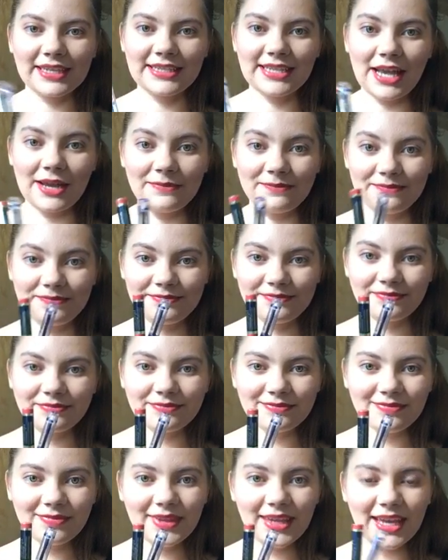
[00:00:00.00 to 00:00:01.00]
So
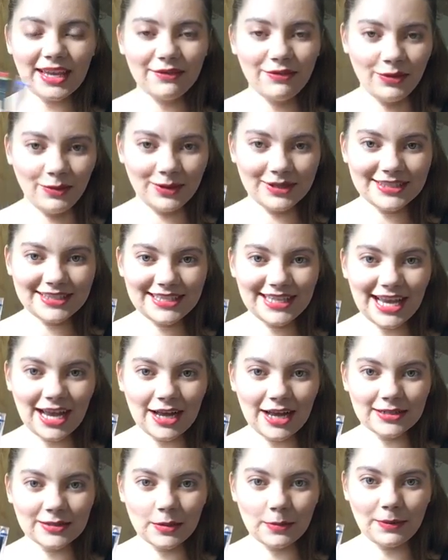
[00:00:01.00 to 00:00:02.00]
if you want to see
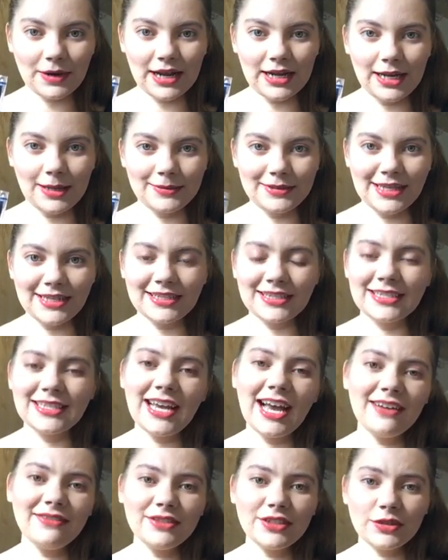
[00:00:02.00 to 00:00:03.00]
how to apply lip sense, because
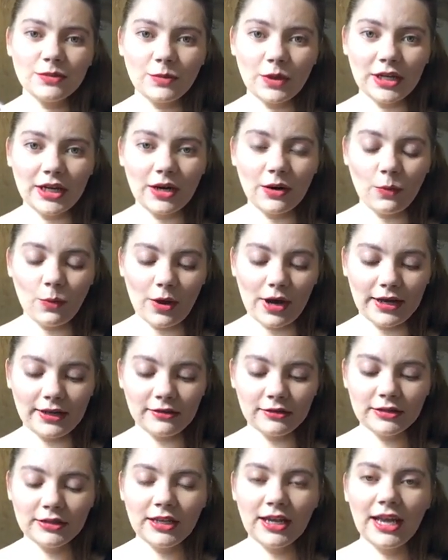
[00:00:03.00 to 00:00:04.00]
I haven't done one in a
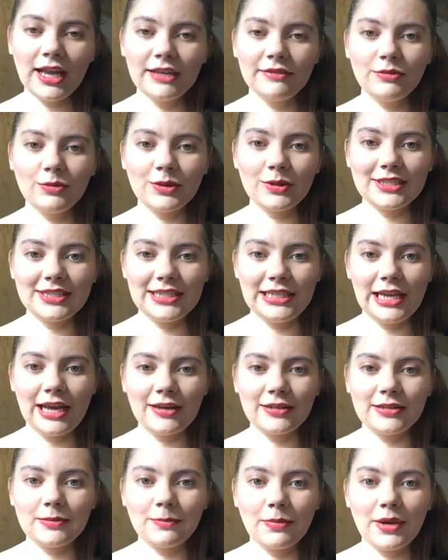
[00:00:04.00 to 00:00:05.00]
while, if you want to see
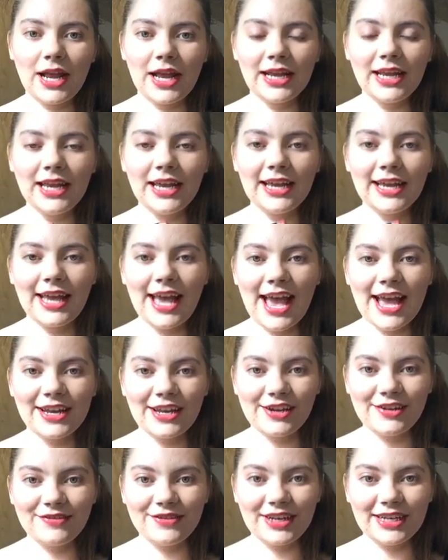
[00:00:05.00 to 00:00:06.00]
how to apply it, head
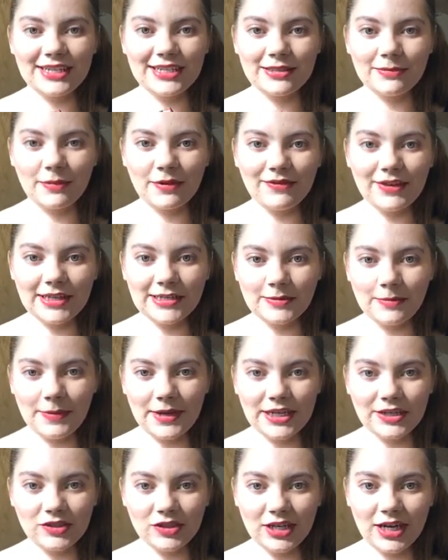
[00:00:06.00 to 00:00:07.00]
over to my Facebook
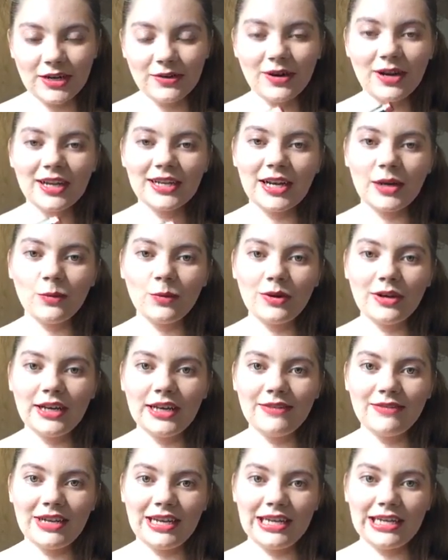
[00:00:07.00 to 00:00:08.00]
page now, and I will
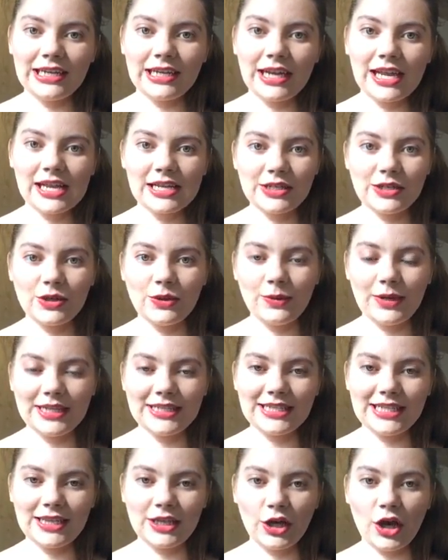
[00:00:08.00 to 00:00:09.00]
leave a link to
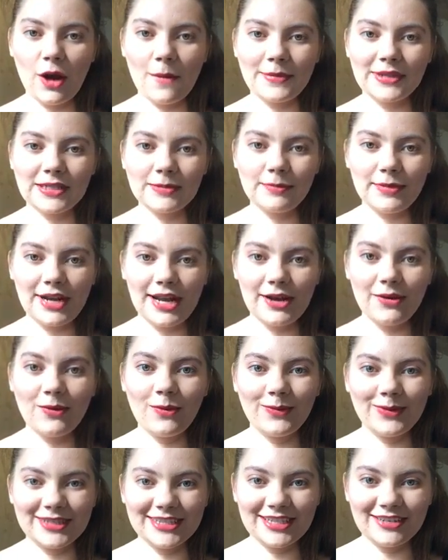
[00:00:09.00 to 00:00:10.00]
it in the comments below
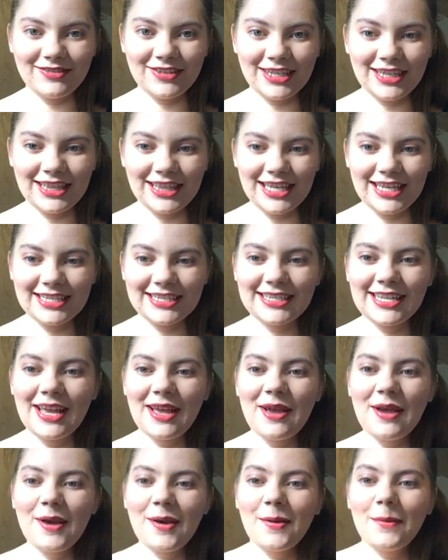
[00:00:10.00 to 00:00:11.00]
once I've done this.
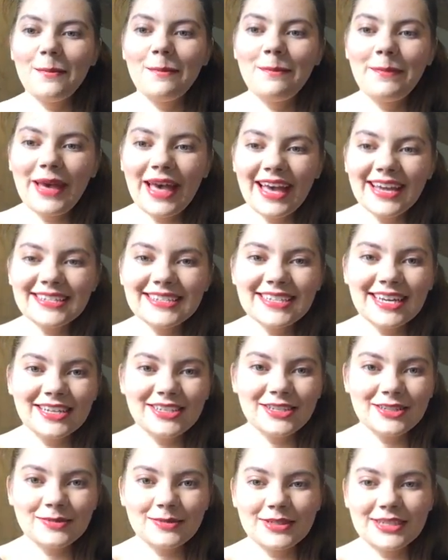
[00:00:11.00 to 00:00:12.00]
But I
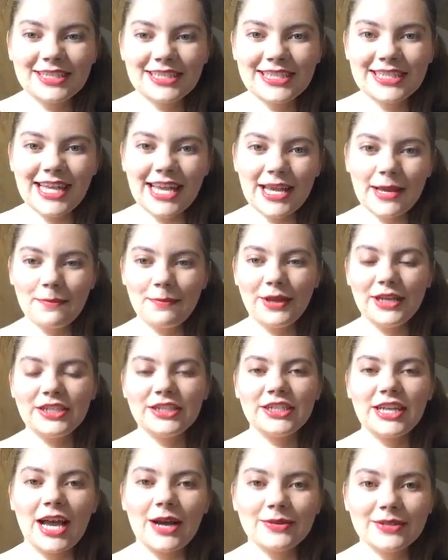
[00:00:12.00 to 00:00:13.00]
just want to say a big
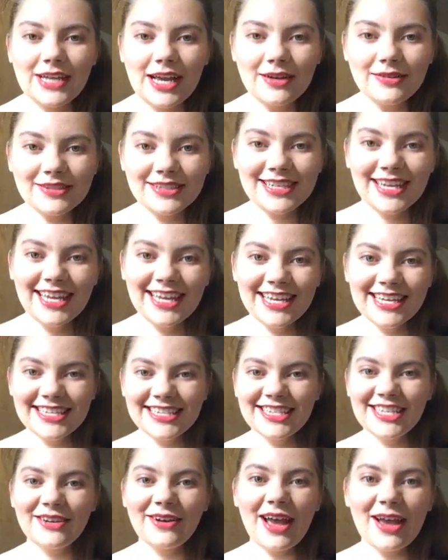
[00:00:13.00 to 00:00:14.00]
shout out
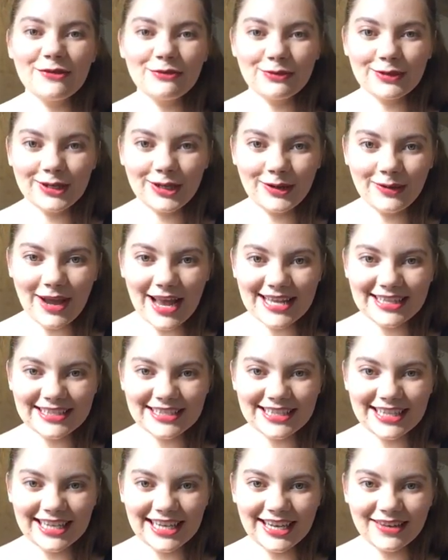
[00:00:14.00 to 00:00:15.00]
to everyone who
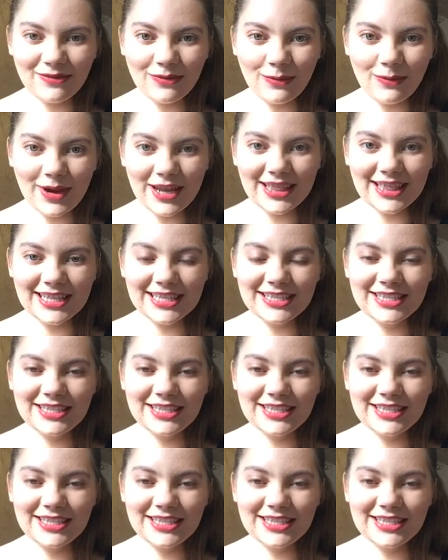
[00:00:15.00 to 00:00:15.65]
entered the giveaway